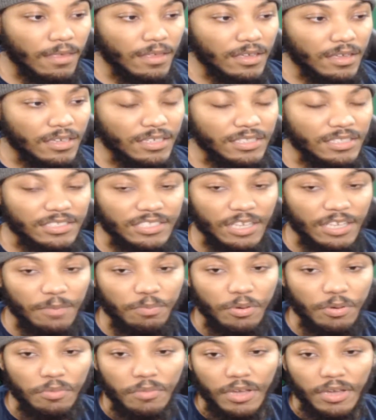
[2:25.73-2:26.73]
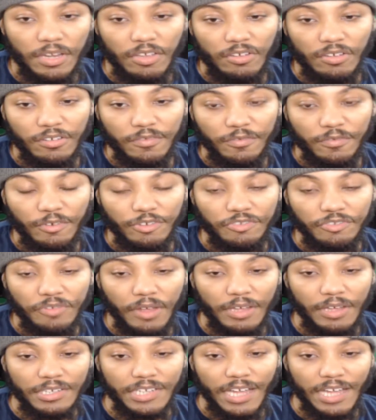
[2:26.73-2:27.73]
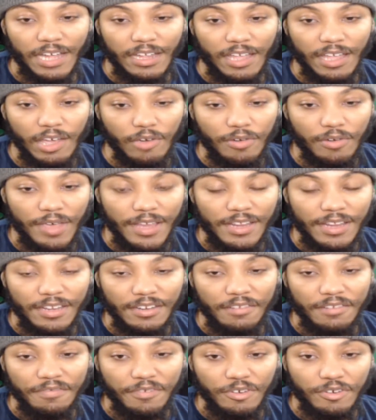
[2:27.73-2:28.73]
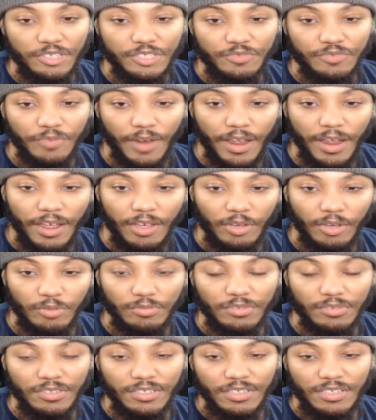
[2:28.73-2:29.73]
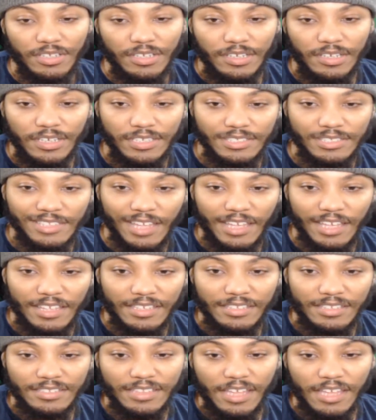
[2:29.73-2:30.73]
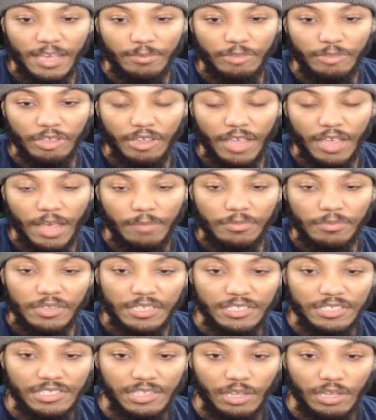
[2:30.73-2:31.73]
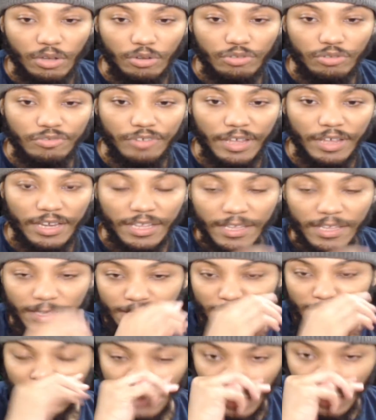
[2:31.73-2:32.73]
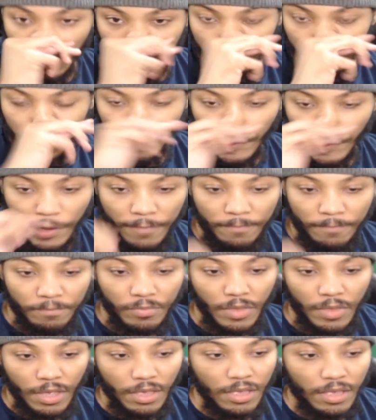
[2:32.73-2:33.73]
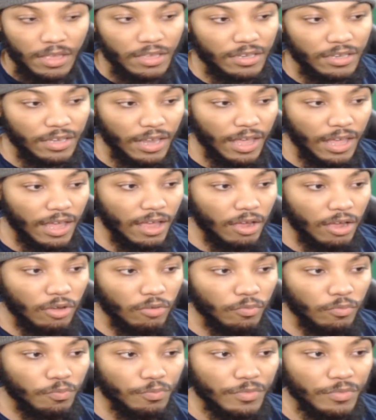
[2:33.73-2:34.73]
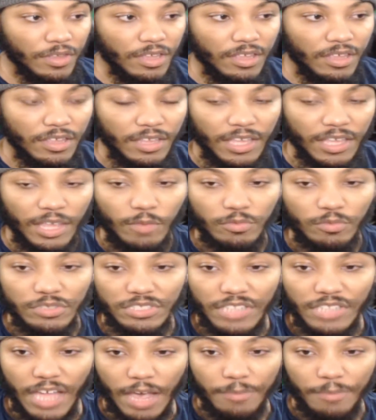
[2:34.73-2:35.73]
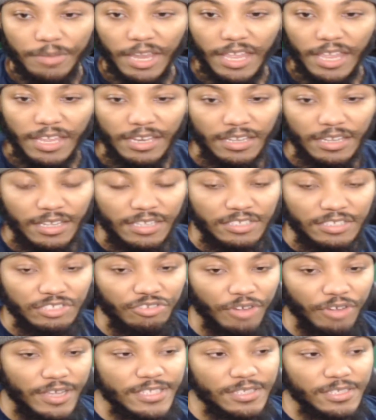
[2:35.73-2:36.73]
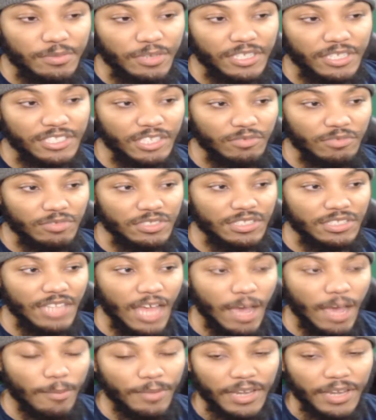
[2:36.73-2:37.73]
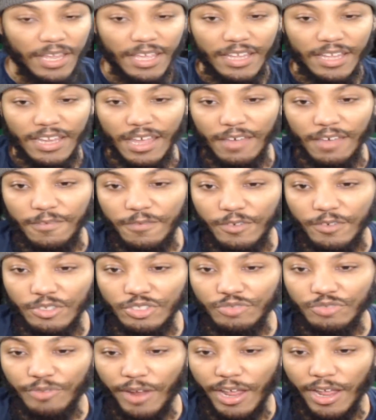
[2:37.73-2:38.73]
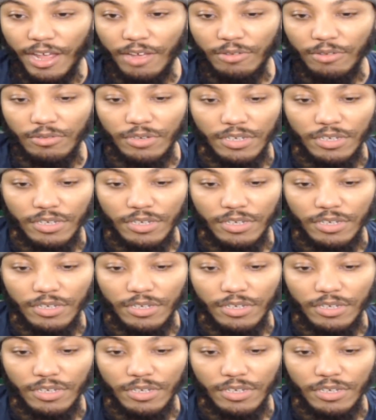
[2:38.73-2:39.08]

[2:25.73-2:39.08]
he said put money on the first round knockout, and in the first round it's like he damn near emptied his load trying to get the stoppage, right? Now he was dominating. It's crazy because he was dominating that first round,